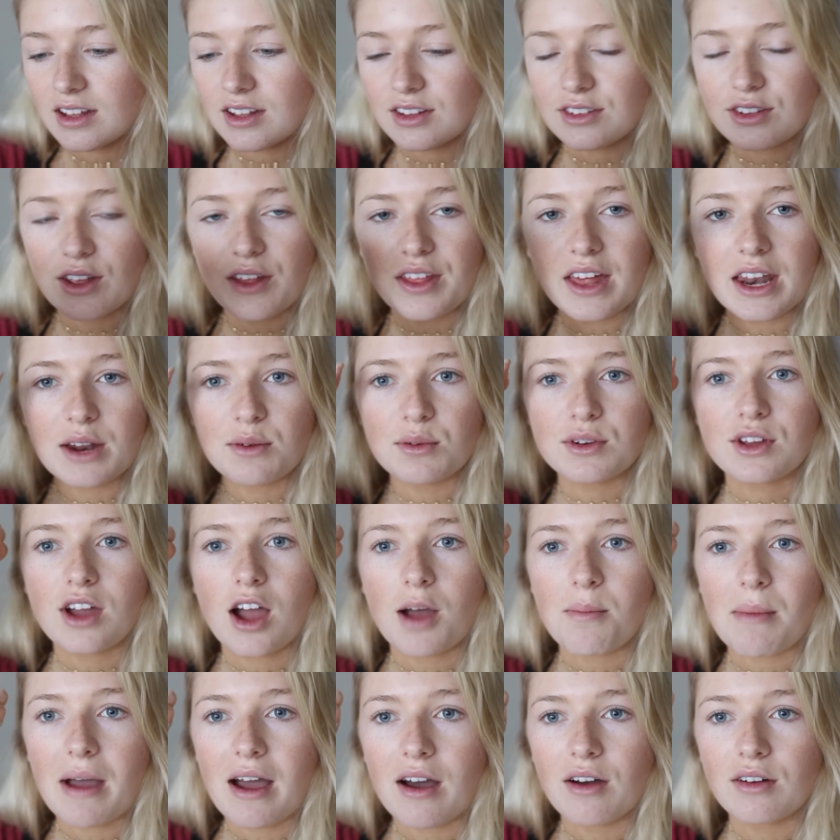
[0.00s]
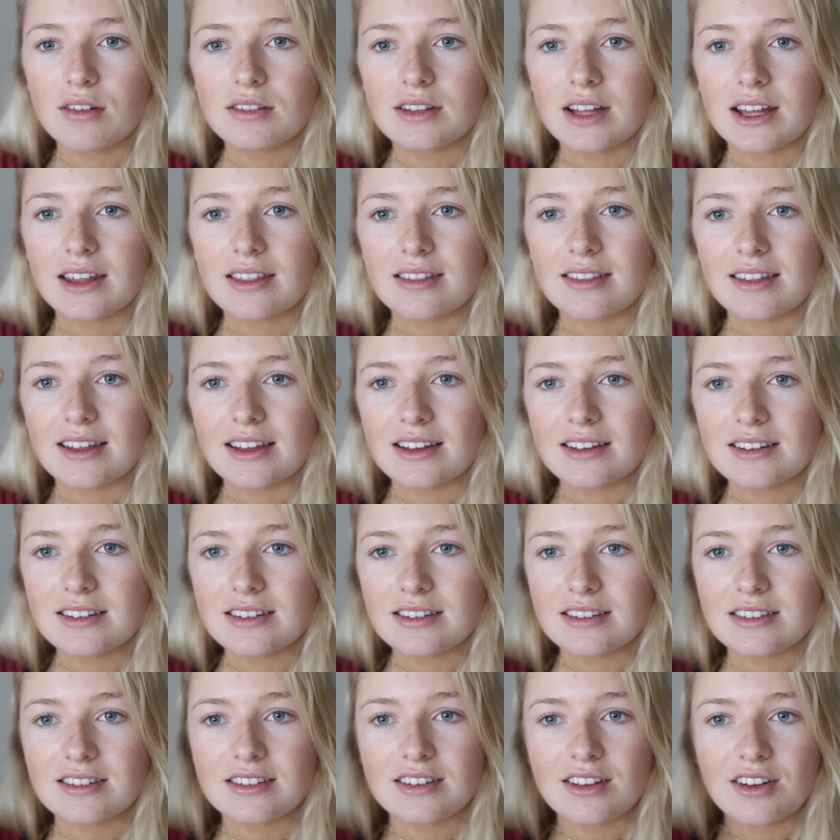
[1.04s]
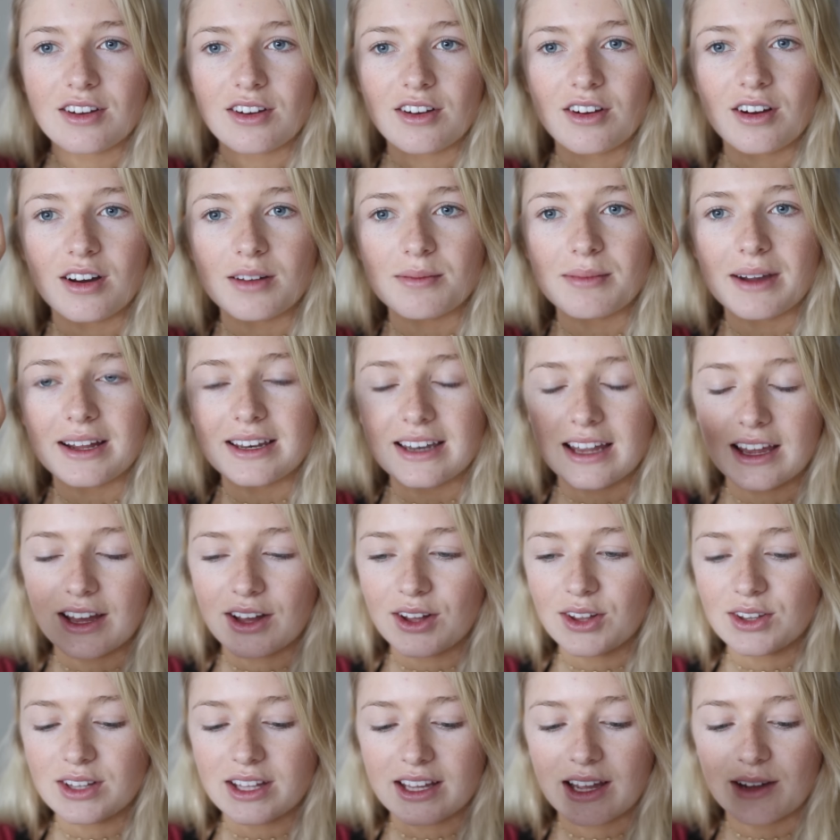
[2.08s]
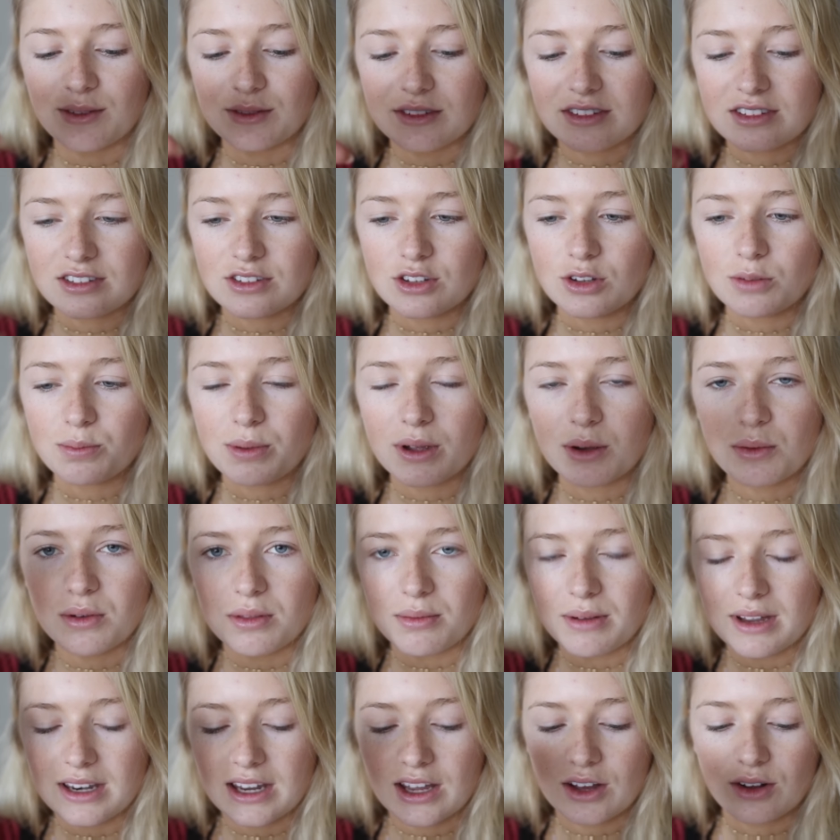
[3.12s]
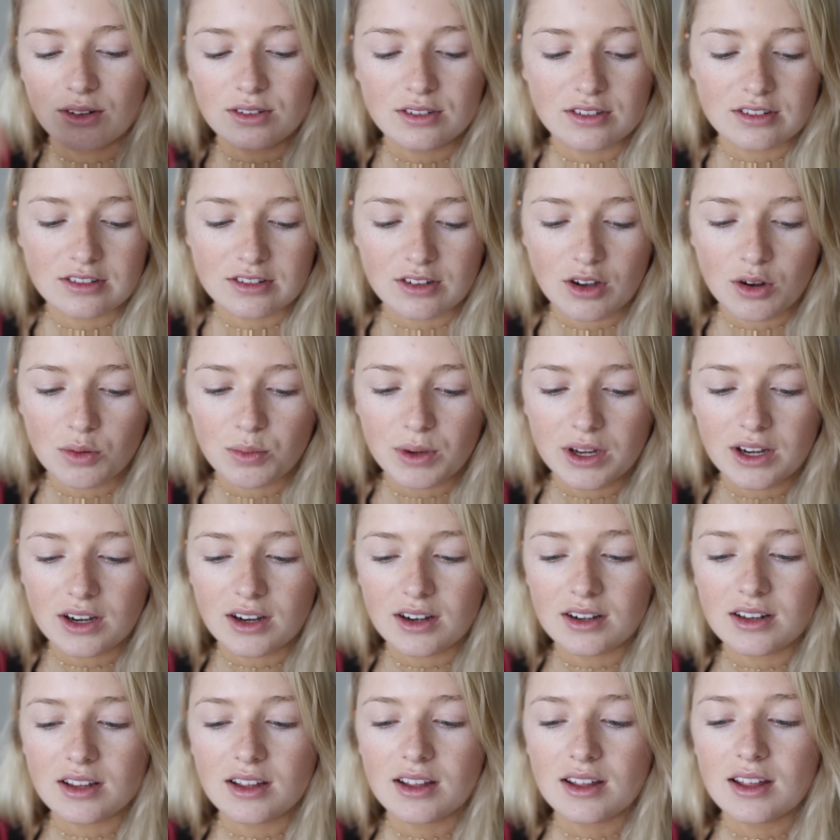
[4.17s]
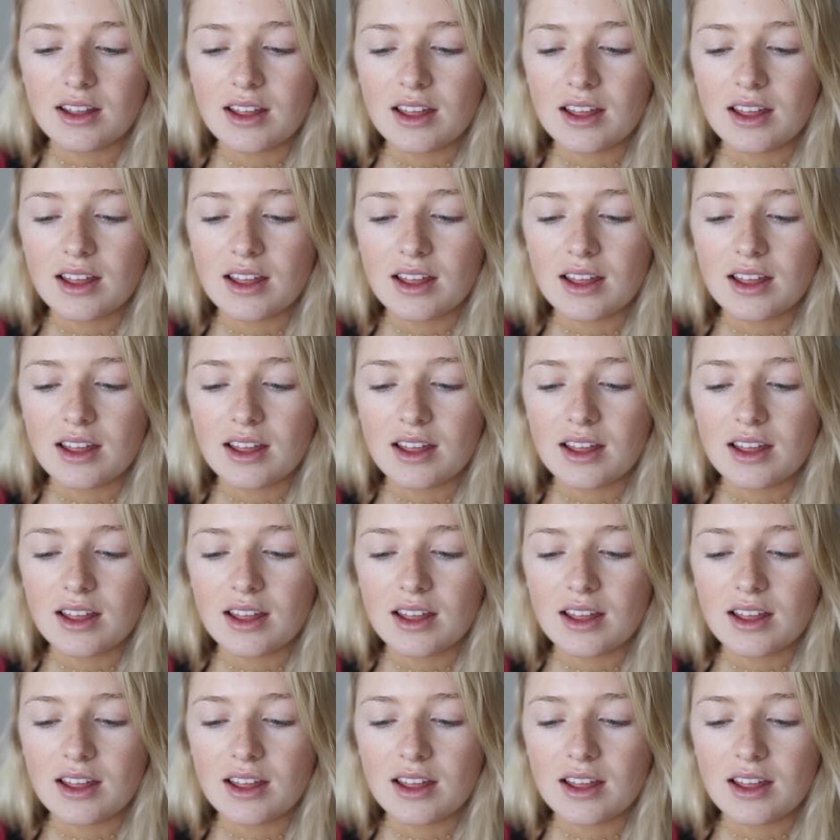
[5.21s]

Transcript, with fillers: so that it would come out like this on my nail. Like I would scoop it with my nail. So weird.